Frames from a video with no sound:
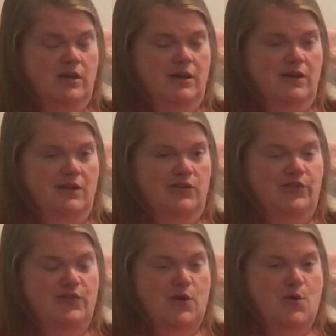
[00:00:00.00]
Uh,
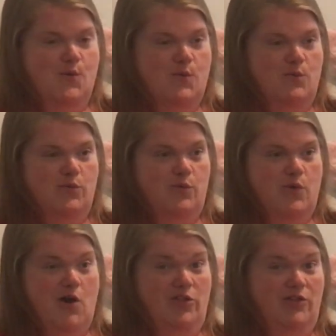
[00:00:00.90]
so
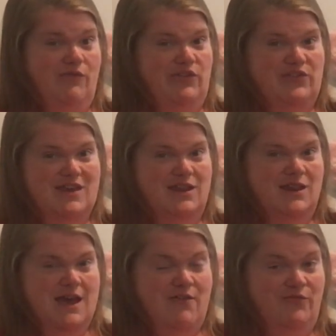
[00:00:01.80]
all of a
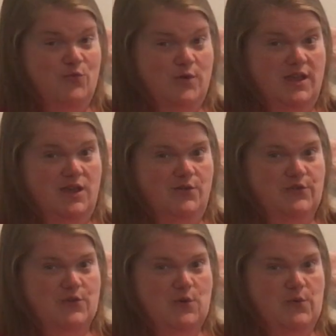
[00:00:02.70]
sudden, at 40
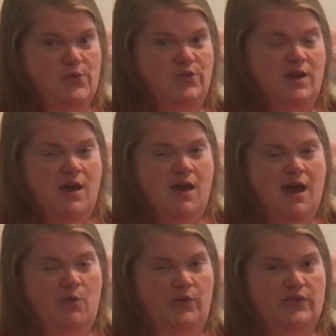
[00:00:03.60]
years old,
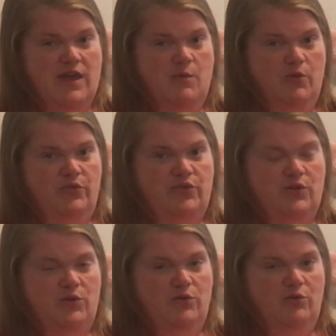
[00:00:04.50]
I was able
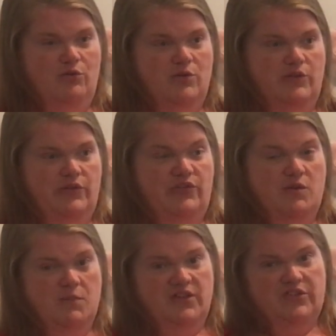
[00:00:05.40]
to
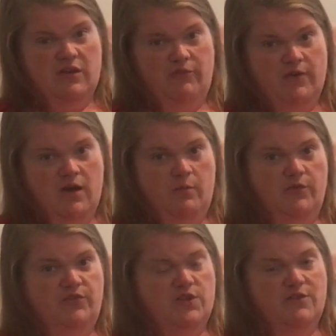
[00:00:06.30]
sit myself
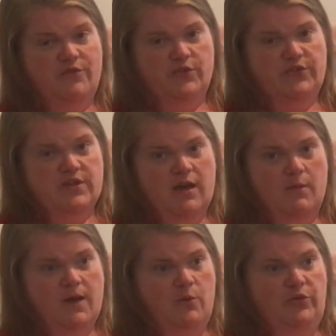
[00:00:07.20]
up for the first
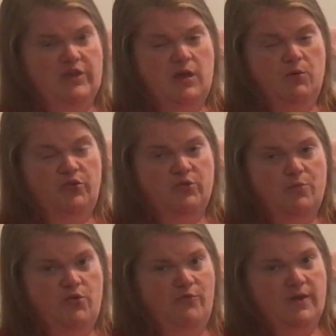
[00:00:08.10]
time. I was able to
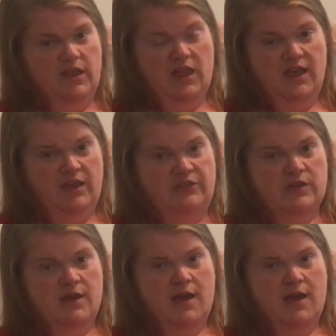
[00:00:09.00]
move my legs.